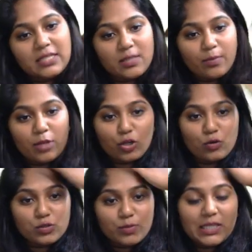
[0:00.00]
And similar
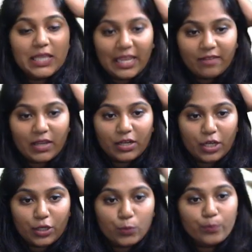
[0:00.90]
goes with
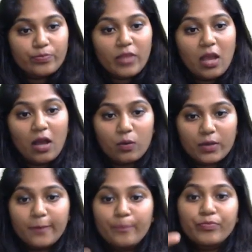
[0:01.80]
inventory too.
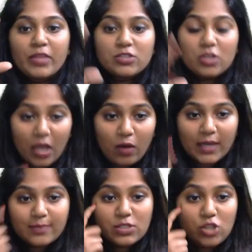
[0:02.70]
Okay. So now
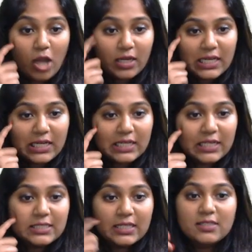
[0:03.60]
comes non-current
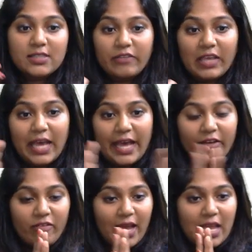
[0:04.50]
assets. See, we
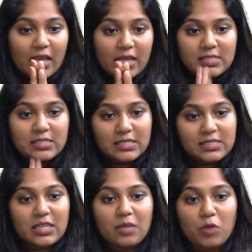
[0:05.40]
have IAS
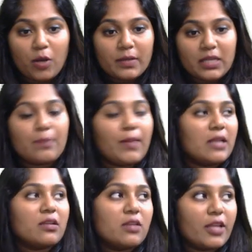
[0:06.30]
16 property,
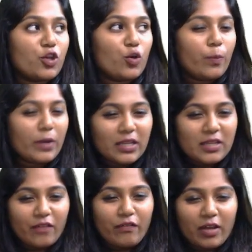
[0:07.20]
plant and equipment
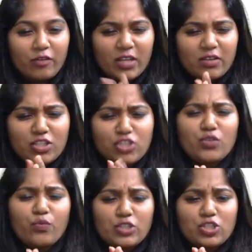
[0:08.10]
in FR, where
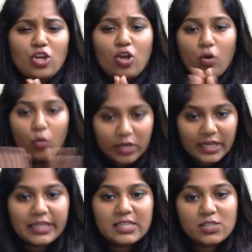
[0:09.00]
which
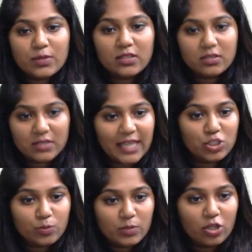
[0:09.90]
only deals with
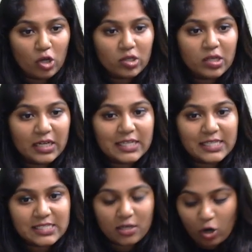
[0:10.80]
tangible non-current
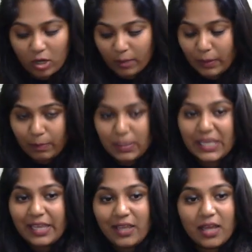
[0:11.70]
asset called
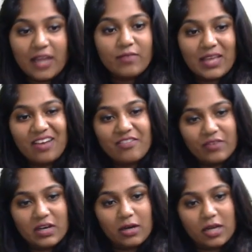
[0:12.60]
PPE, and we have
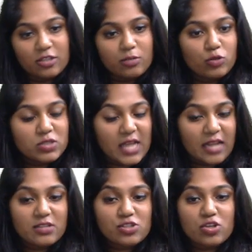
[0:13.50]
other more
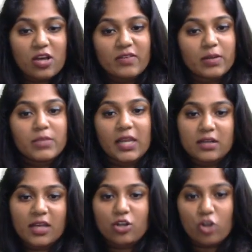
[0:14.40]
standards to cover up the
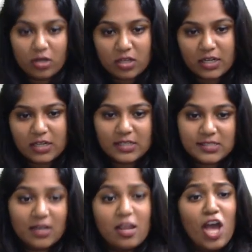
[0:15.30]
entire non-current
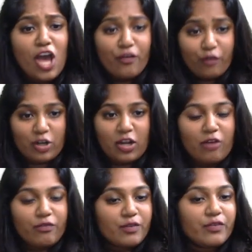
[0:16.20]
asset. For now,
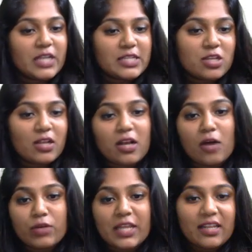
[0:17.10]
for financial
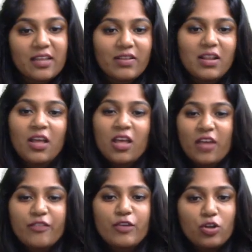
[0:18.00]
accounting level,
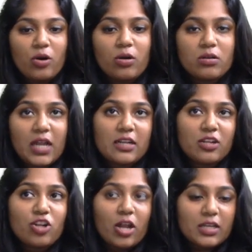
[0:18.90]
if you know, under
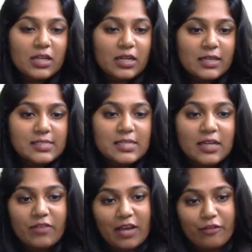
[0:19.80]
non-current asset,
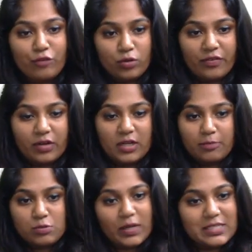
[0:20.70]
we have two different
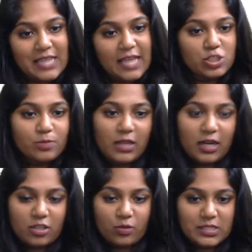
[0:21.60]
types. One is tangible,
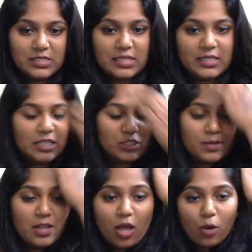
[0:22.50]
another one is
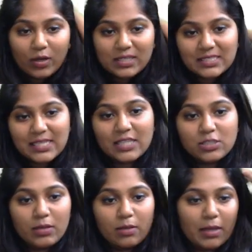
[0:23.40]
intangible. What is
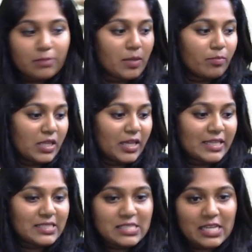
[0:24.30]
tangible, ma'am? Something I
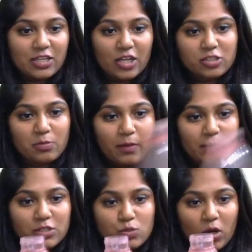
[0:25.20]
can see, touch.
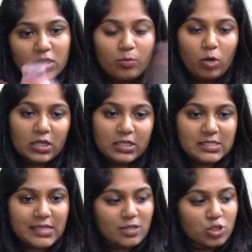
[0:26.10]
Maybe this water bottle
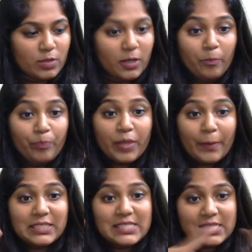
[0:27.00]
is tangible,
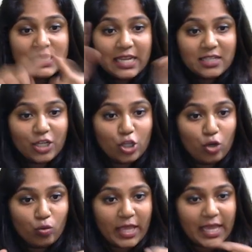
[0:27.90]
but the screen that you're
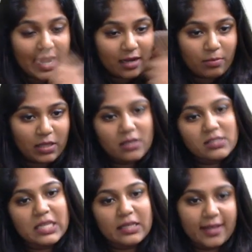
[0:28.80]
looking at me
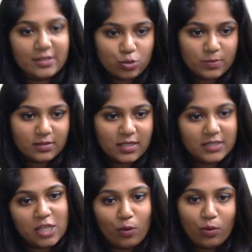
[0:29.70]
is intangible.
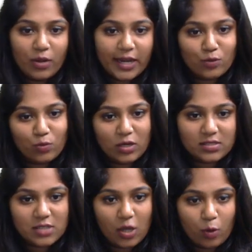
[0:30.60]
That's how it
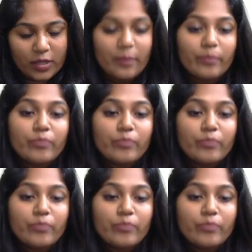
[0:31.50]
works. Okay.